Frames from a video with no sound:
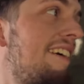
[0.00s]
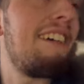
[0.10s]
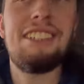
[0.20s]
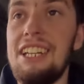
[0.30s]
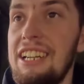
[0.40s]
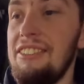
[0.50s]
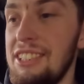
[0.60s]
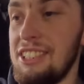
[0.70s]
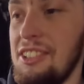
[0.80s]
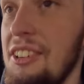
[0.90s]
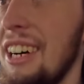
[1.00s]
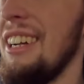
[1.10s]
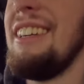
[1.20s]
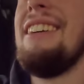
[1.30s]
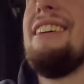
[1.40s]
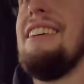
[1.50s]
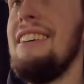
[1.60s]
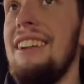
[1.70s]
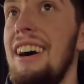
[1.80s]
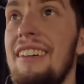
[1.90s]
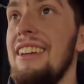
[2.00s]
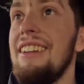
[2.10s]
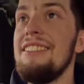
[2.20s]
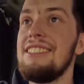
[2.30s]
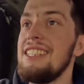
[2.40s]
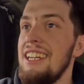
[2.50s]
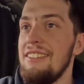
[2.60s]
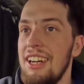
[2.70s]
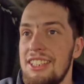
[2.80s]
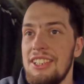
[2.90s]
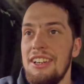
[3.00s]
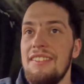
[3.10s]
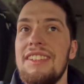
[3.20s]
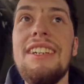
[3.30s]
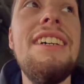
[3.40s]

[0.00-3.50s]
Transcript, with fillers: I should have driven slower. No, I mean, I'm just trying to do my job.